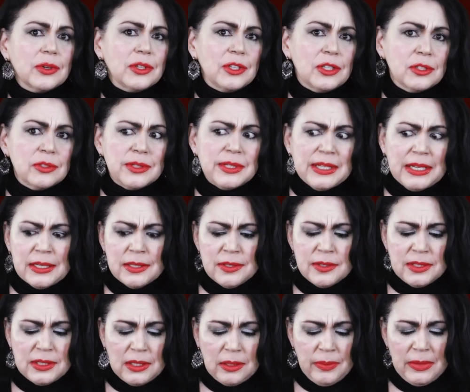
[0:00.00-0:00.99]
you did
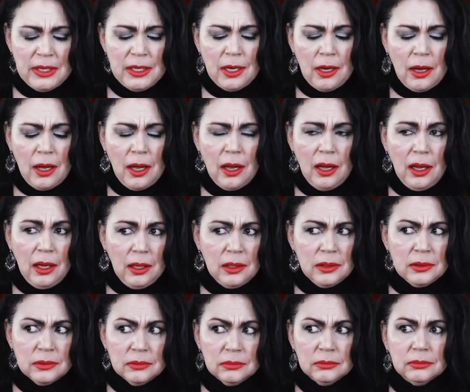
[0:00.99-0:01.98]
see me
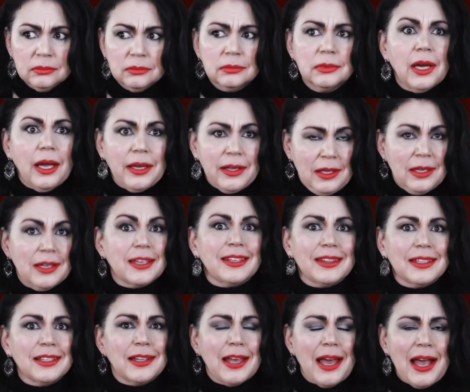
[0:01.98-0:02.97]
haul, I think
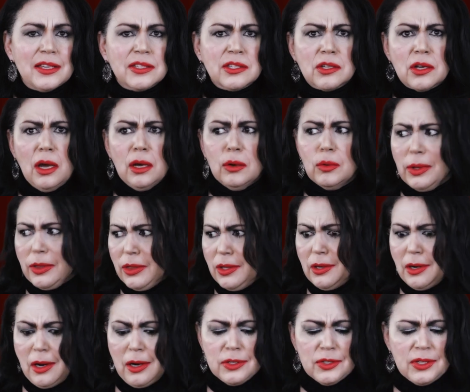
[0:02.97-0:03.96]
in the last haul, with the
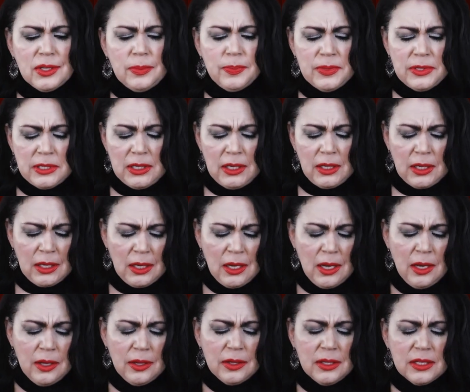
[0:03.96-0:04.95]
Nars lipstick.
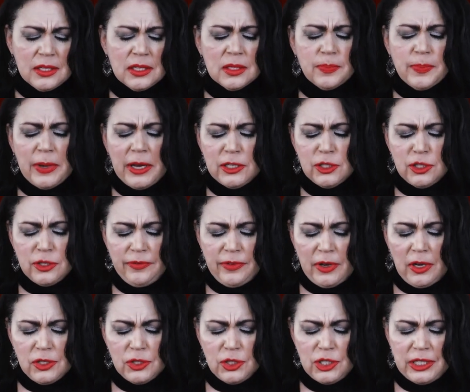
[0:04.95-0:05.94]
This is by
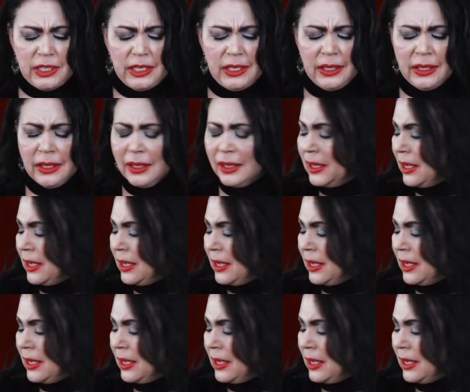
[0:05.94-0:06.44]
Givenchy,